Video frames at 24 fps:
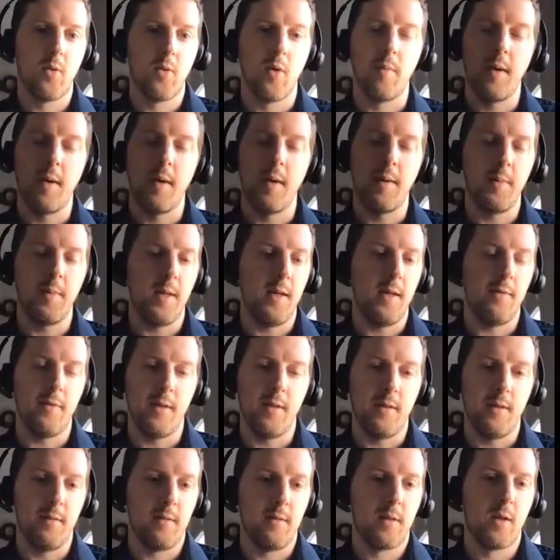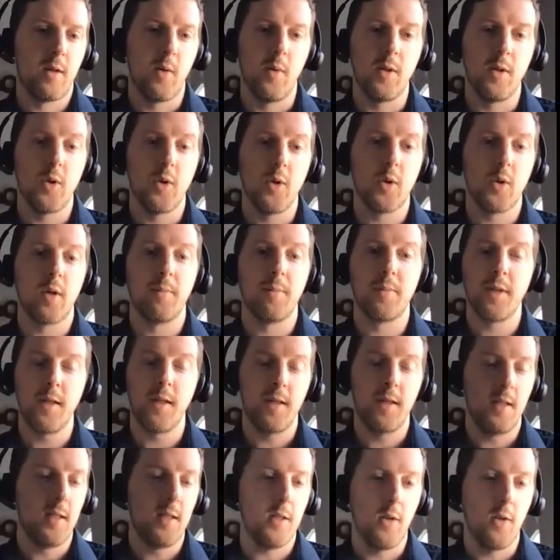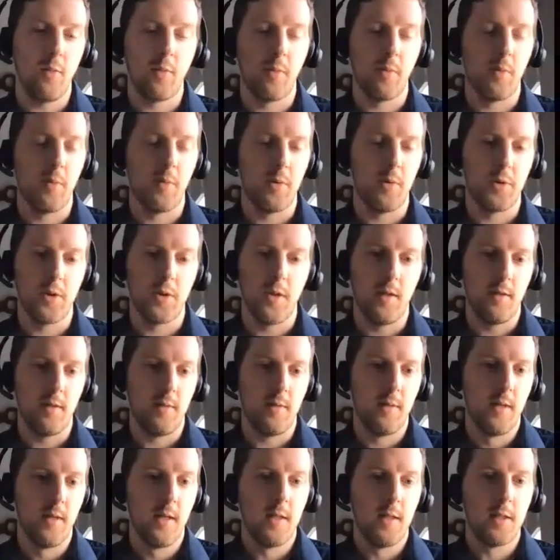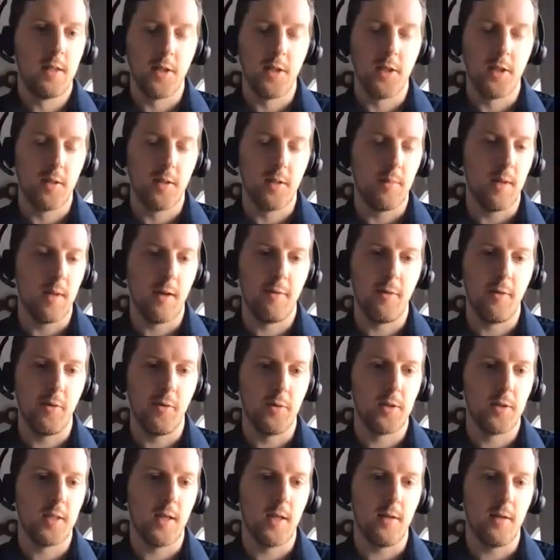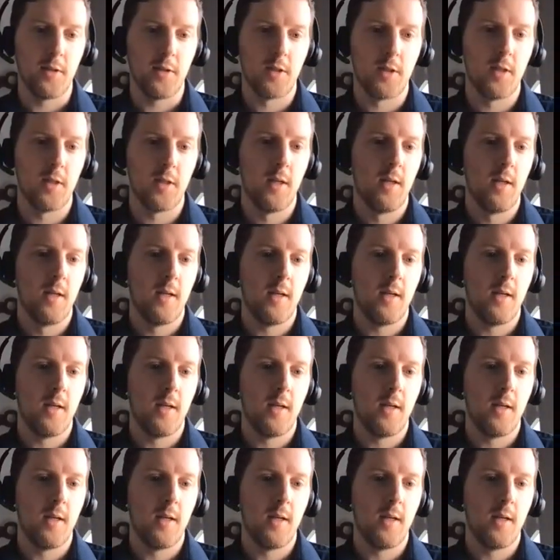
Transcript: or maybe even going to a completely new propulsion system like fuel cells,